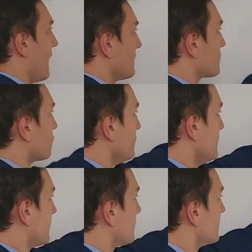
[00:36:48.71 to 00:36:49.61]
As
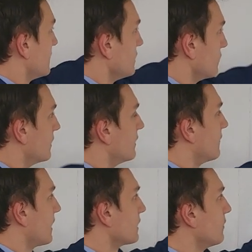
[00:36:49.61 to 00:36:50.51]
we continue
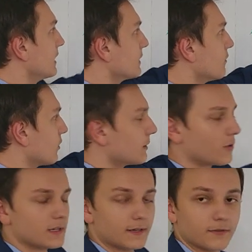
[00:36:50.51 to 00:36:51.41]
evaluating more and
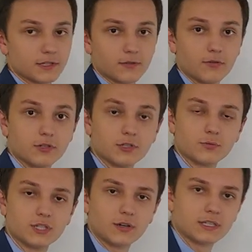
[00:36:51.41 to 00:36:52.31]
more difference
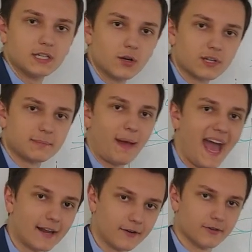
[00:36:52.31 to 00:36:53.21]
quotients, we start to notice
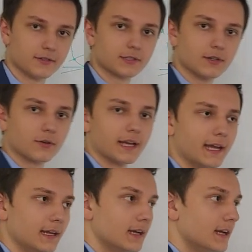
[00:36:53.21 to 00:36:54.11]
patterns,
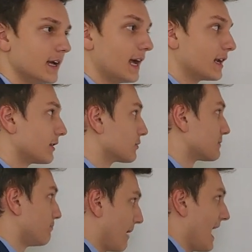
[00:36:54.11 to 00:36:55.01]
okay? And
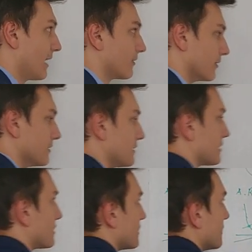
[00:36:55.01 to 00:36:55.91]
those
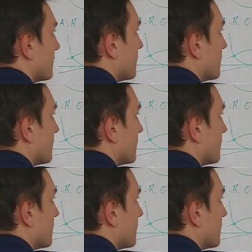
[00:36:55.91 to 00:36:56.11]
patterns